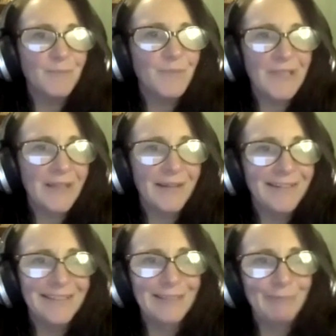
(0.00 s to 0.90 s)

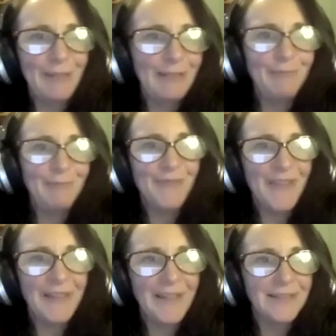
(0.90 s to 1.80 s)
saying this big
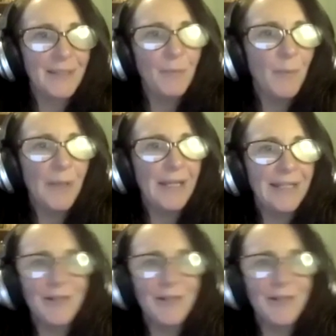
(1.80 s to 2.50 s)
thing in assembly.